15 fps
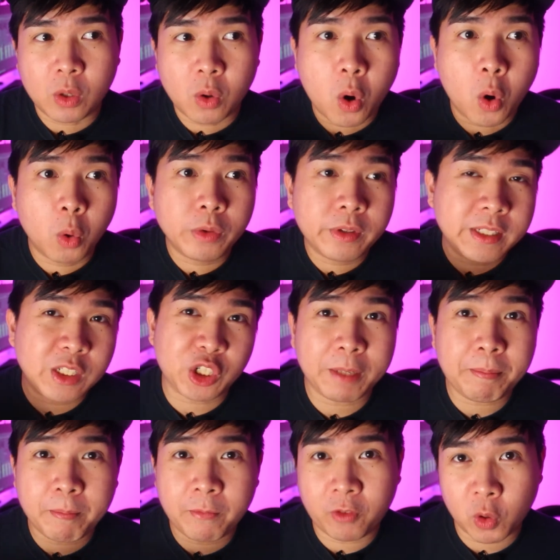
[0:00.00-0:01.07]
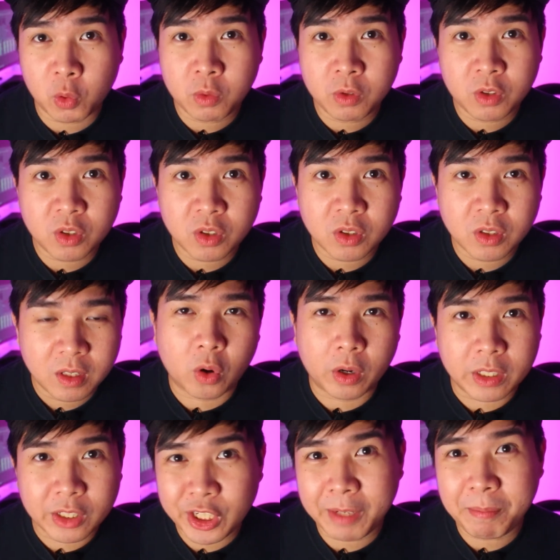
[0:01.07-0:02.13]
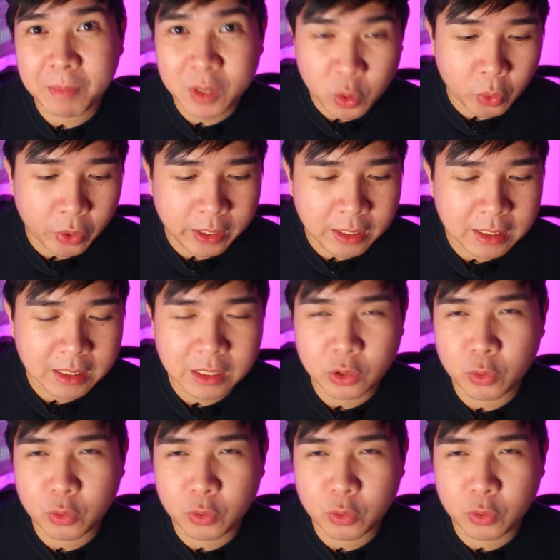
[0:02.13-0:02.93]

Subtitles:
hold cheap phones or cheap toys,